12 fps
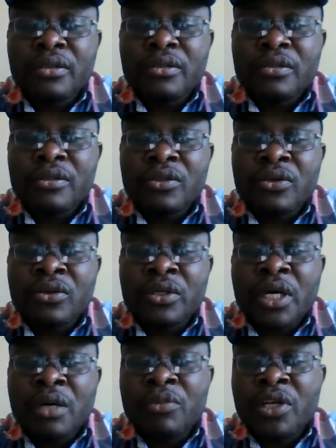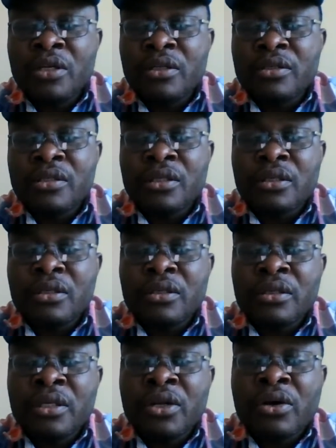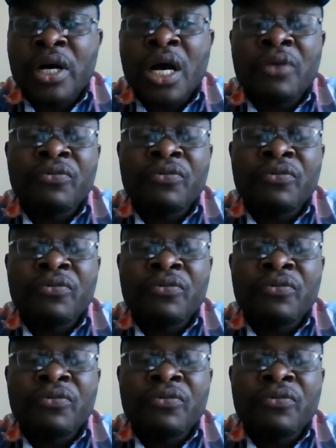So that means they don't have